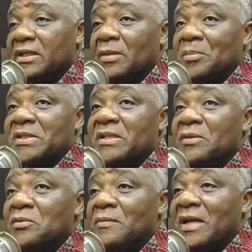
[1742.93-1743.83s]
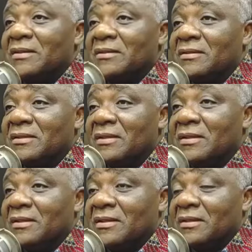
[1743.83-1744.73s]
You per se human
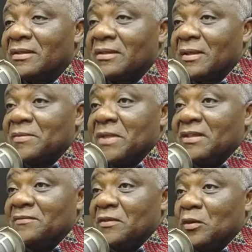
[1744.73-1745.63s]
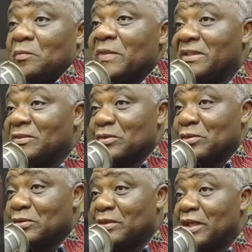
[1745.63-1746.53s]
capital development, so
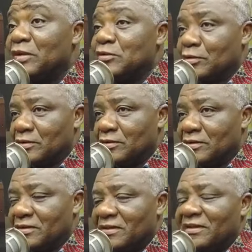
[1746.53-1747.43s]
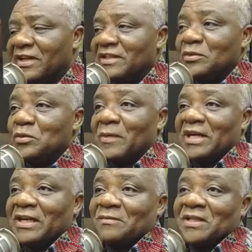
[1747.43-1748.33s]
Idru. Into human
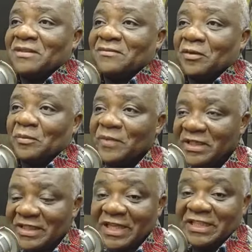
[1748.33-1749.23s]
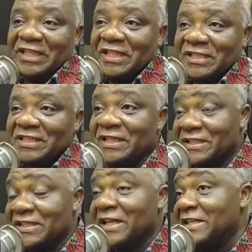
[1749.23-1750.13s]
capital development, education. Yes,
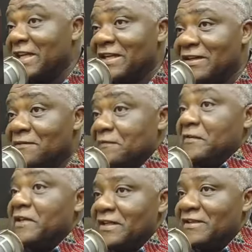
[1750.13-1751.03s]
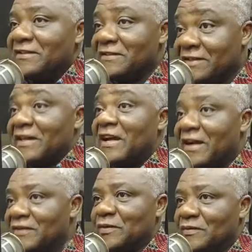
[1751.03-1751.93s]
here free senior
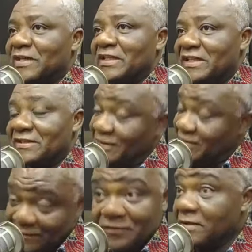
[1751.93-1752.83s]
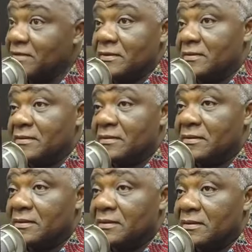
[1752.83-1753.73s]
high school education. It's good.
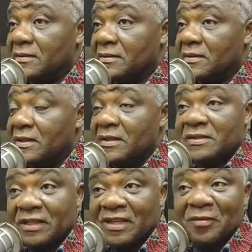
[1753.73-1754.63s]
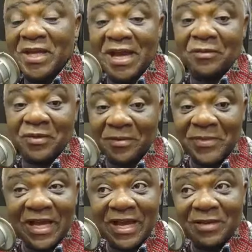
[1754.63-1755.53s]
Said the Ebeya
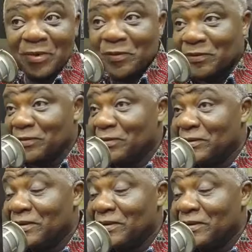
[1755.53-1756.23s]
Akrebia Ebewono,